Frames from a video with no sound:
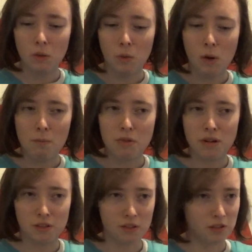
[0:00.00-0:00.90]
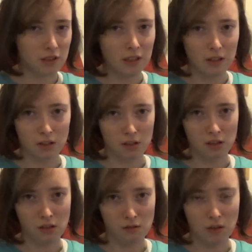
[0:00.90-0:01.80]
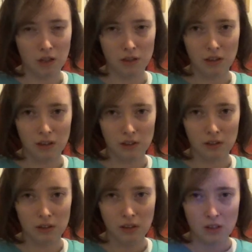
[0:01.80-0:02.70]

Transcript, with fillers: what brings us together rather than